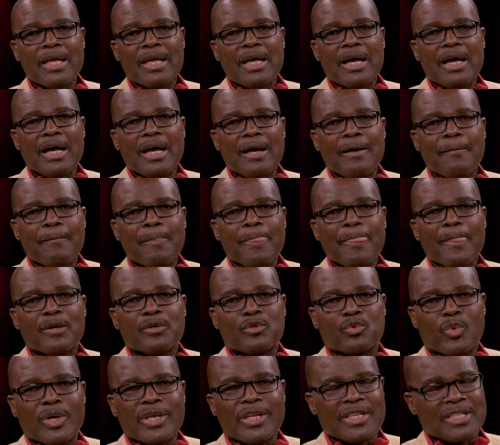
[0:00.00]
Uh,
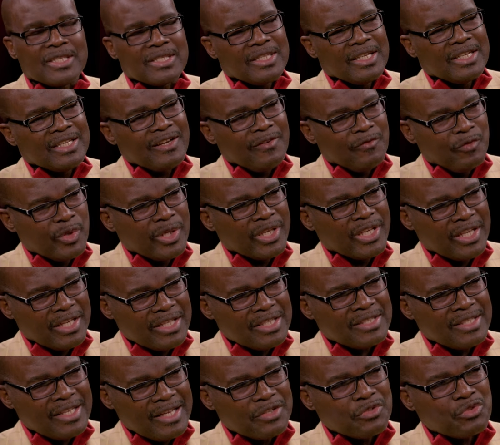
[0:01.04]
to what extent have we
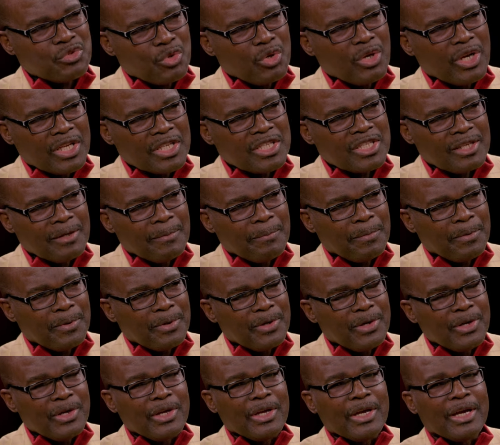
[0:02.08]
engaged that scholarship? Mm.